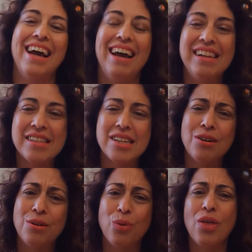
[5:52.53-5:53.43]
And
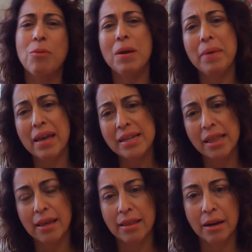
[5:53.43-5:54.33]
so then we begin
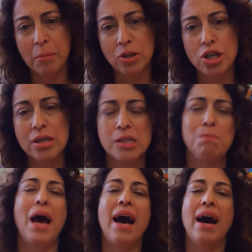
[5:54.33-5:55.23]
to think that emotion is
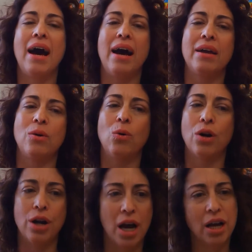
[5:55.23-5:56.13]
bad
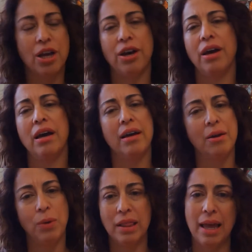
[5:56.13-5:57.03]
or not good.
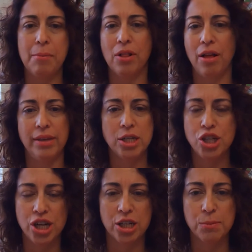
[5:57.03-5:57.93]
And we label all these
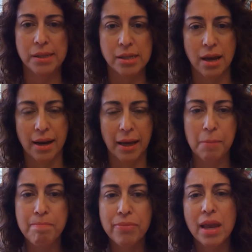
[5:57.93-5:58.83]
judgments on
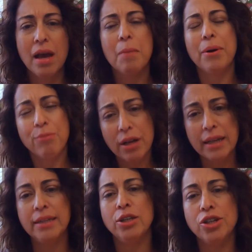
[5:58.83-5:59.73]
it. But
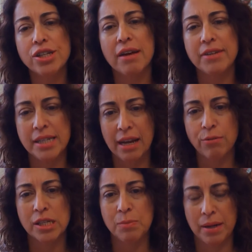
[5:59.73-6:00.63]
really, you just have to take
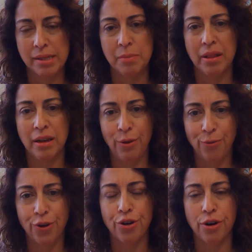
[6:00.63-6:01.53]
responsibility
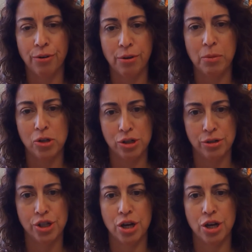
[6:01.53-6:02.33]
for your own emotional